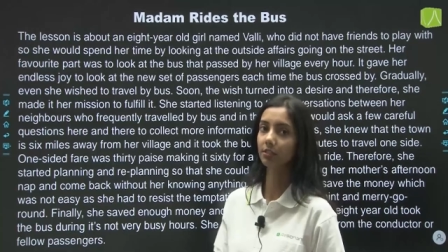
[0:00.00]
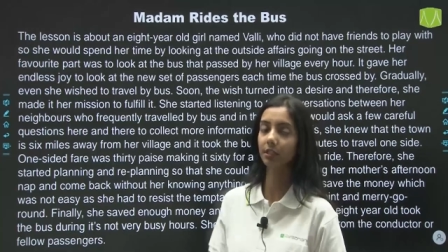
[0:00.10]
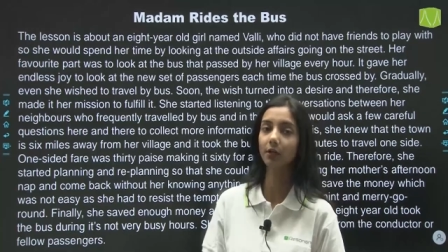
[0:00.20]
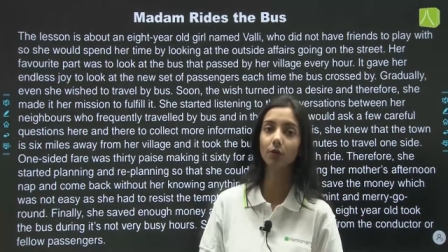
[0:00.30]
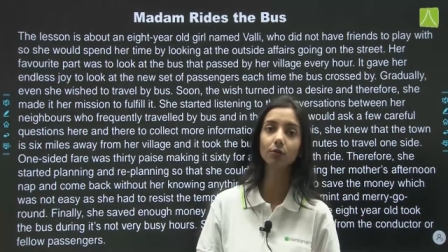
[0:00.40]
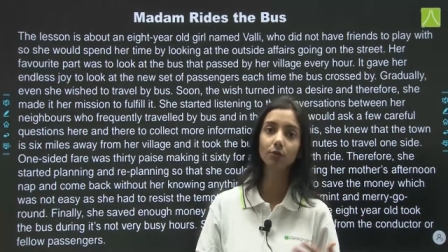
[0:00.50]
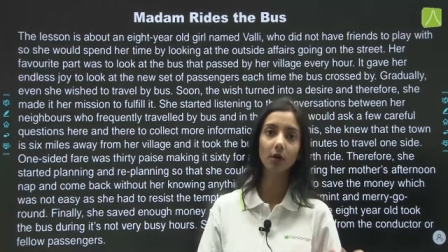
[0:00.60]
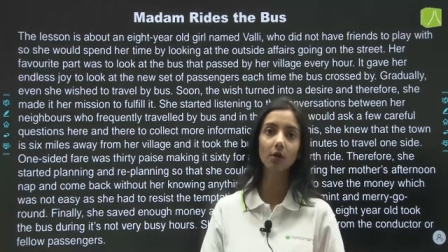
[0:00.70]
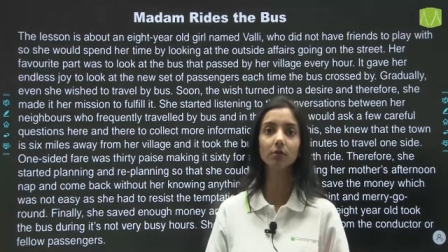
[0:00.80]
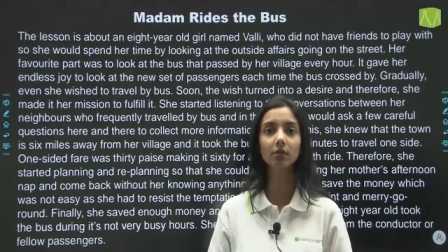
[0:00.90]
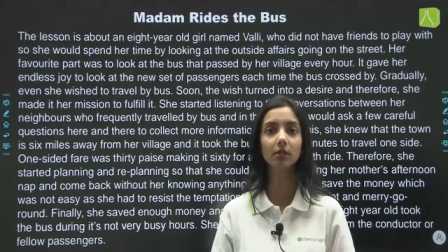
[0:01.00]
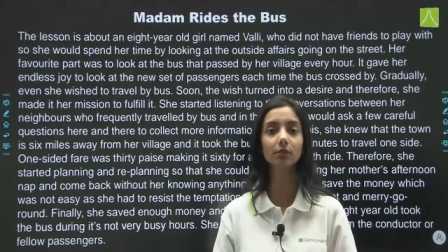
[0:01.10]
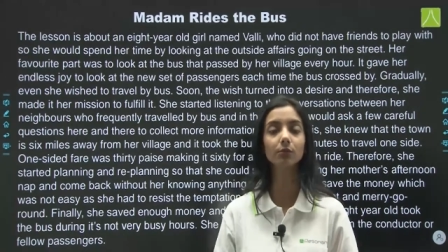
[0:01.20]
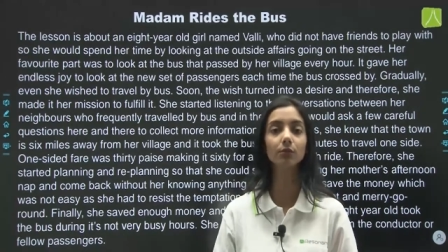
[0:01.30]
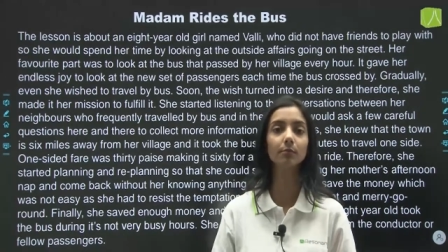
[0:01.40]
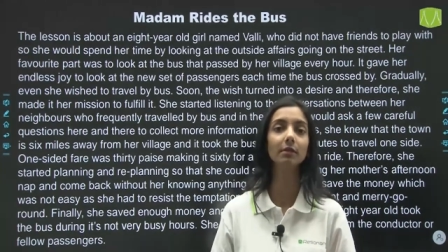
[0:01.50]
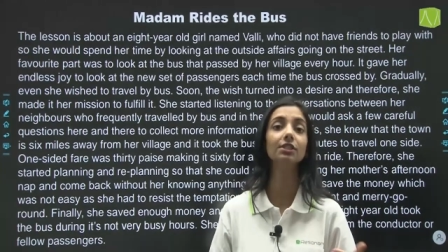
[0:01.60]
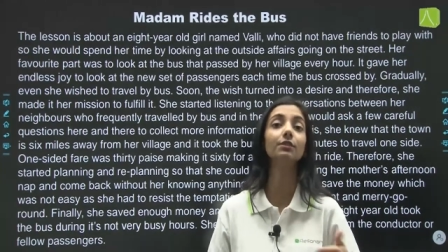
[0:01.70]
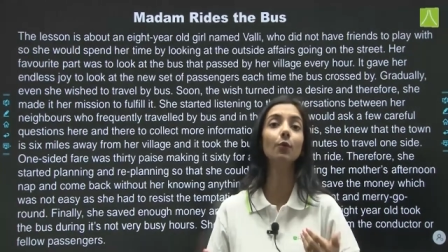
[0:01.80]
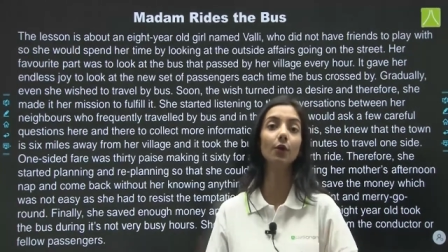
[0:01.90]
She cannot go out on her own,
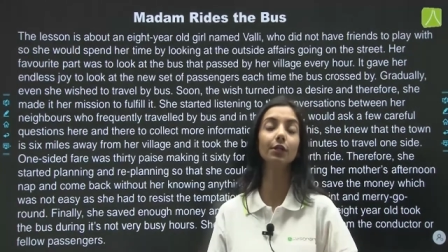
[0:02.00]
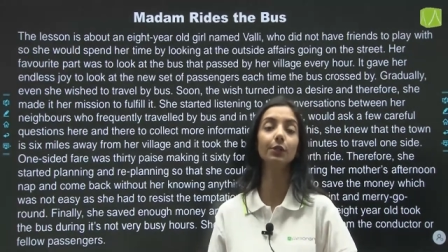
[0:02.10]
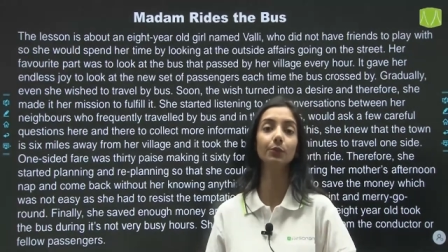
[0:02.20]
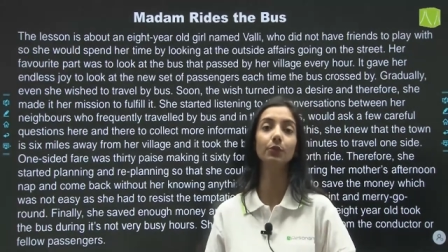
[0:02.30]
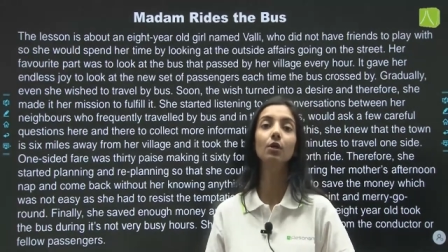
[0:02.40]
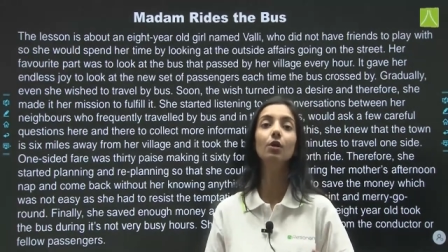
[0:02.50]
but she wanted to.